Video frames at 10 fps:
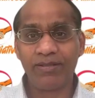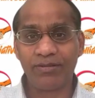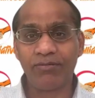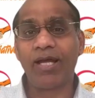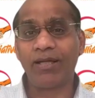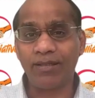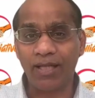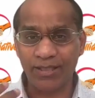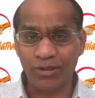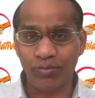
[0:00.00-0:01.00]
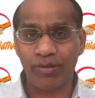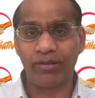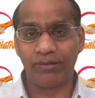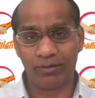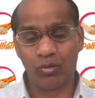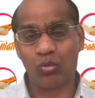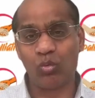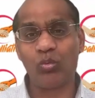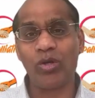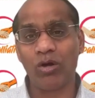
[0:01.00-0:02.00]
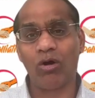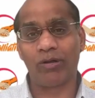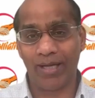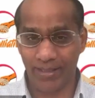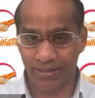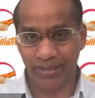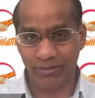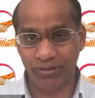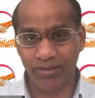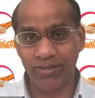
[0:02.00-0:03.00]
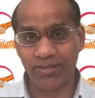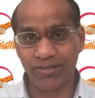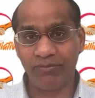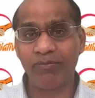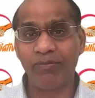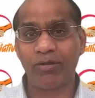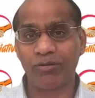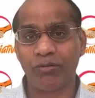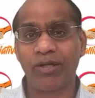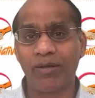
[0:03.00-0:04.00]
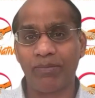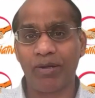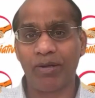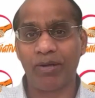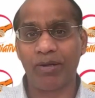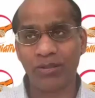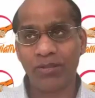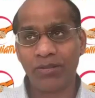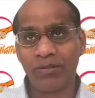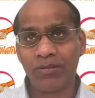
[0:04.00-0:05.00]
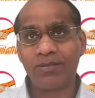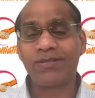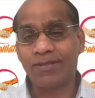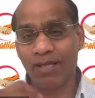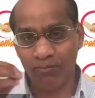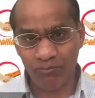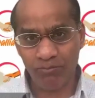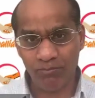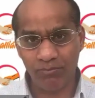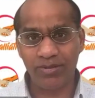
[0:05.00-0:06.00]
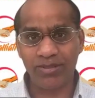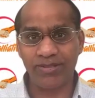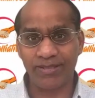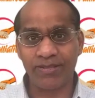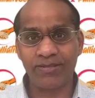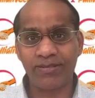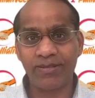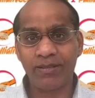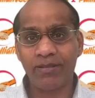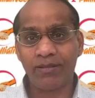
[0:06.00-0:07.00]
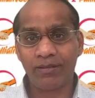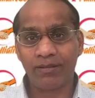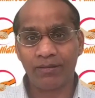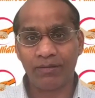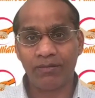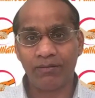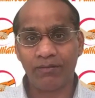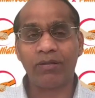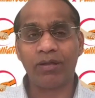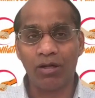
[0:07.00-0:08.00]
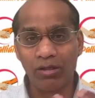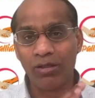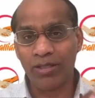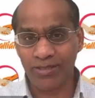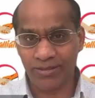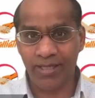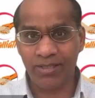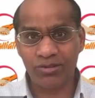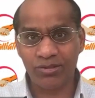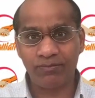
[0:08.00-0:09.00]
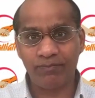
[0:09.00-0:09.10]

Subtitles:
So that is where we are at actually. So when we are talking about some diseases, early stage,